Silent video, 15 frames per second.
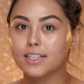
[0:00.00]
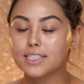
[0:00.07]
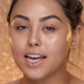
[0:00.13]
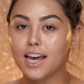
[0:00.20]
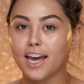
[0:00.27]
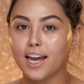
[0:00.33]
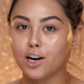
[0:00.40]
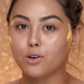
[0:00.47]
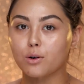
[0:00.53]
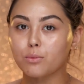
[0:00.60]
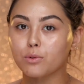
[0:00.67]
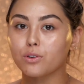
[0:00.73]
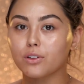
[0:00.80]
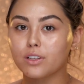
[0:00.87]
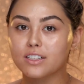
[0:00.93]

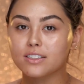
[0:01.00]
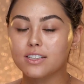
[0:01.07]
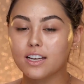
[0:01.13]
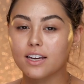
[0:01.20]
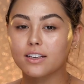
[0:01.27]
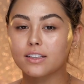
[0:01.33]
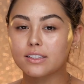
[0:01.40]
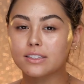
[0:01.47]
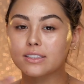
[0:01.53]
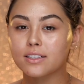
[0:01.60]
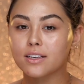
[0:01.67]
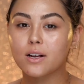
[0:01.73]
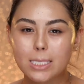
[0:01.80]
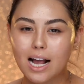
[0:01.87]
terrible these days.